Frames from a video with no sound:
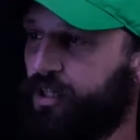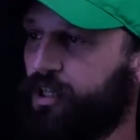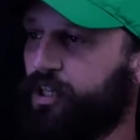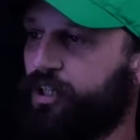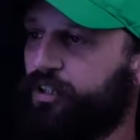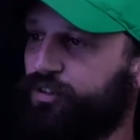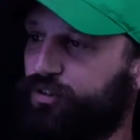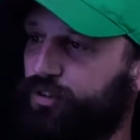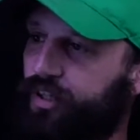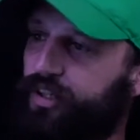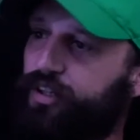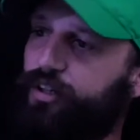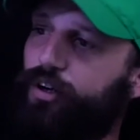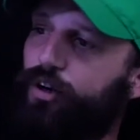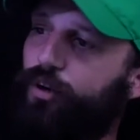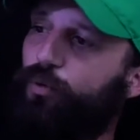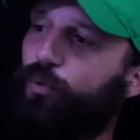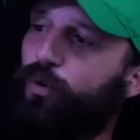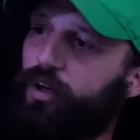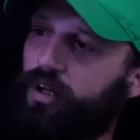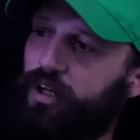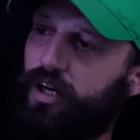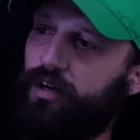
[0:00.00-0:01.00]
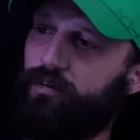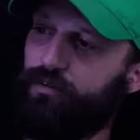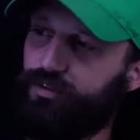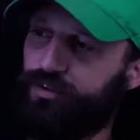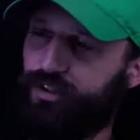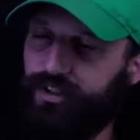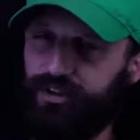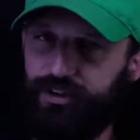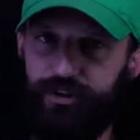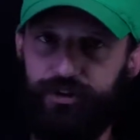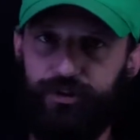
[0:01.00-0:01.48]
so they know what
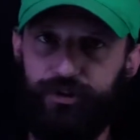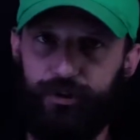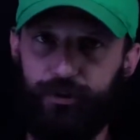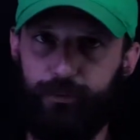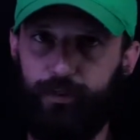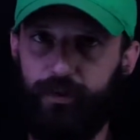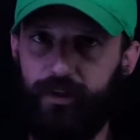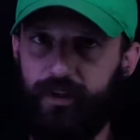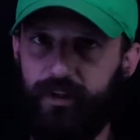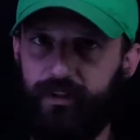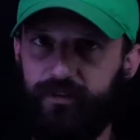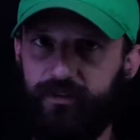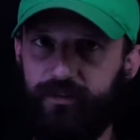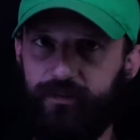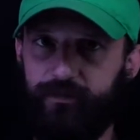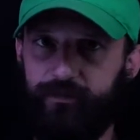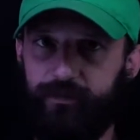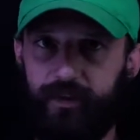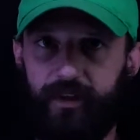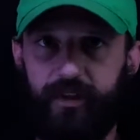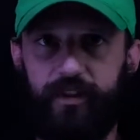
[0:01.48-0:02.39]
conversation took place, right?